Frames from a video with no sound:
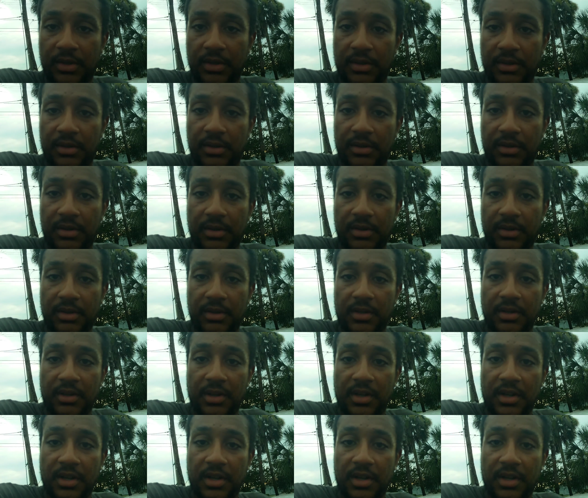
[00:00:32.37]

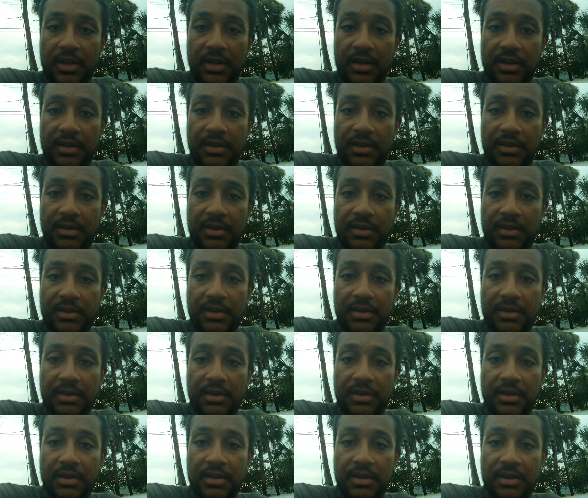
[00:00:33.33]

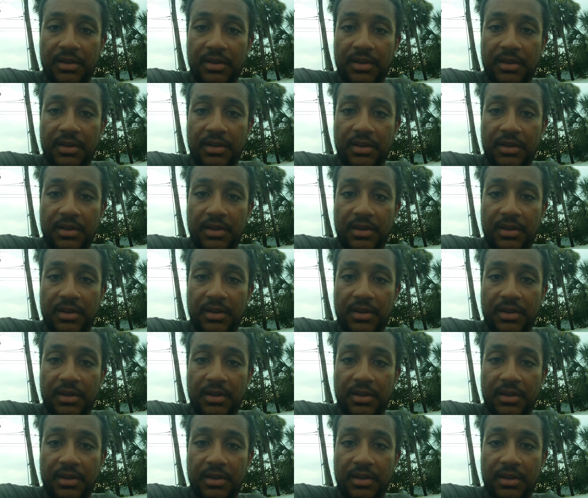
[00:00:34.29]
Nobody speaks.